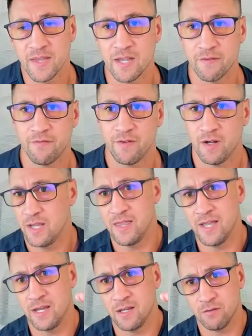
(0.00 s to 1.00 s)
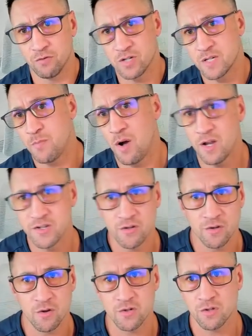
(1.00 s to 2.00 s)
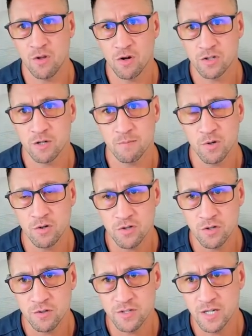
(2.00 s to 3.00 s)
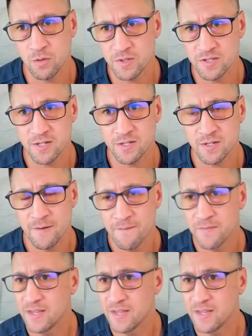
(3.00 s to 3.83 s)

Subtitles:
if they respond to those long-term nurture sequences,